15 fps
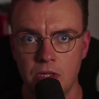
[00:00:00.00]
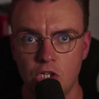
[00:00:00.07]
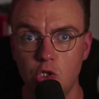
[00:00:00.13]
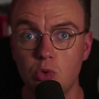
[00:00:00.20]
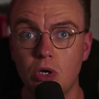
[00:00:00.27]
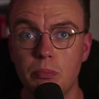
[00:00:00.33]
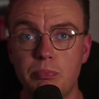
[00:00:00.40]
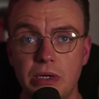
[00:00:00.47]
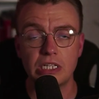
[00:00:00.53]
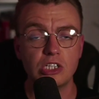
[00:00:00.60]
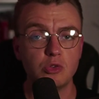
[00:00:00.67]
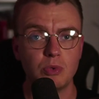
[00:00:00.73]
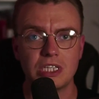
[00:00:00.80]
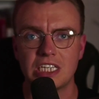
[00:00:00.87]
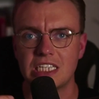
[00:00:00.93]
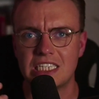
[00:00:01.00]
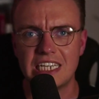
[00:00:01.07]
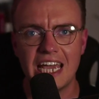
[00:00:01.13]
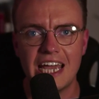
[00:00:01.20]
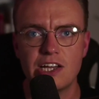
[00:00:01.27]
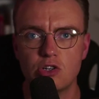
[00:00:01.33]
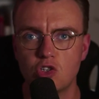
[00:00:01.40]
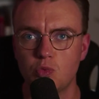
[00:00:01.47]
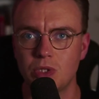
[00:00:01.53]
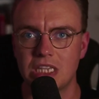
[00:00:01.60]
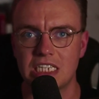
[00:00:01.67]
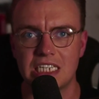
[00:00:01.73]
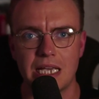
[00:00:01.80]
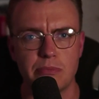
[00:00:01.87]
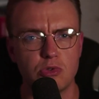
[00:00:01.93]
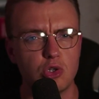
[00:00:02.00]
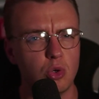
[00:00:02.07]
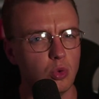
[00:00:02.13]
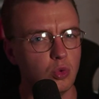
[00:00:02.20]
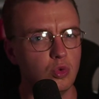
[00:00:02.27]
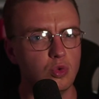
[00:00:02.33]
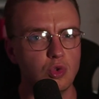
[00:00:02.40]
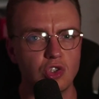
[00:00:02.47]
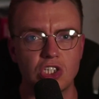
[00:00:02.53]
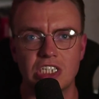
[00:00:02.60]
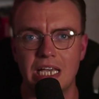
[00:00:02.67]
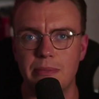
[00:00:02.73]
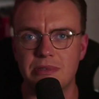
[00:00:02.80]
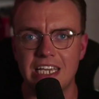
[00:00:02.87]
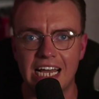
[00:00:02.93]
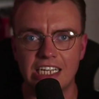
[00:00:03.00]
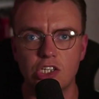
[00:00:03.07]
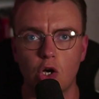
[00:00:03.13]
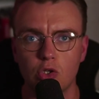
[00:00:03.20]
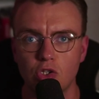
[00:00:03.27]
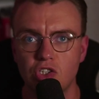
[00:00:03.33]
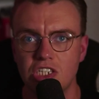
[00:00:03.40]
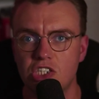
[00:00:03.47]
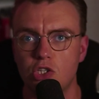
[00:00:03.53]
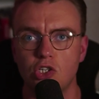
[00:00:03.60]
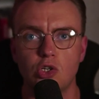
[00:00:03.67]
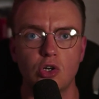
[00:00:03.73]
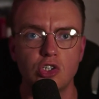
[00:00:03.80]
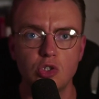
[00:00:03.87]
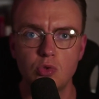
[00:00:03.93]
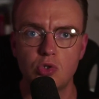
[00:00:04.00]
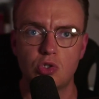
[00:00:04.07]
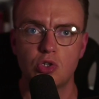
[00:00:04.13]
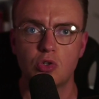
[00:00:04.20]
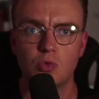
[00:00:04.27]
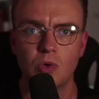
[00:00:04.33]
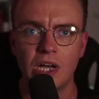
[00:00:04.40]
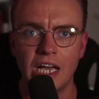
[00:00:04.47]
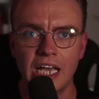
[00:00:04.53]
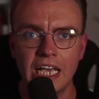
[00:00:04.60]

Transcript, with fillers: you can build with containers with the same tools, the same technologies that you're used to,